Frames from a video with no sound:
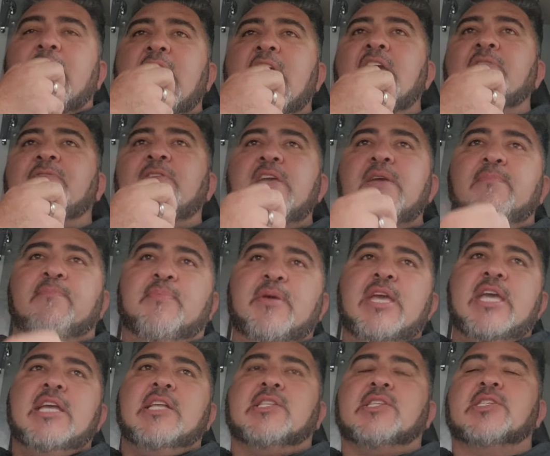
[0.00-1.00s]
If he
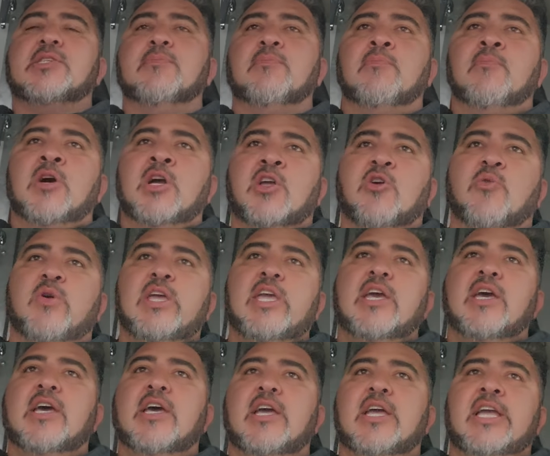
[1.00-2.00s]
beats
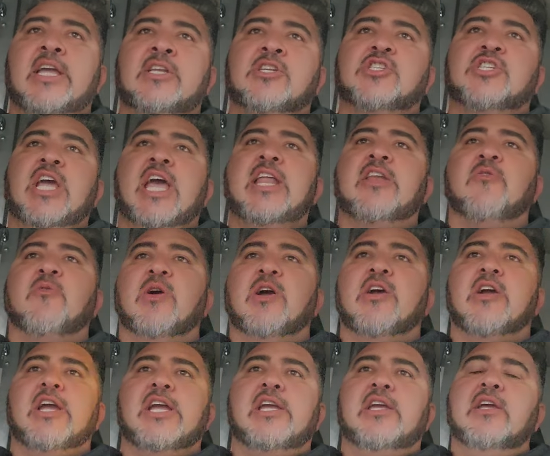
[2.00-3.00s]
Munguia in
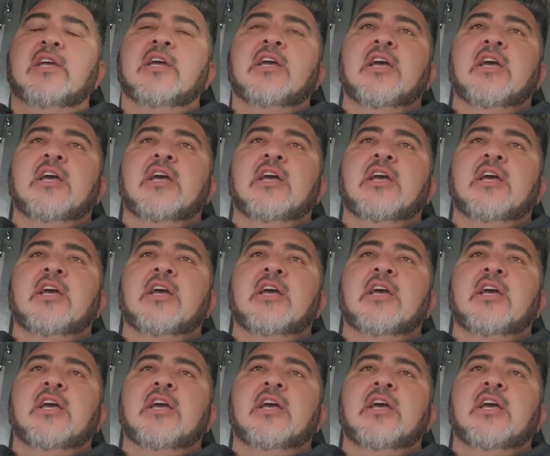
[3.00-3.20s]
January,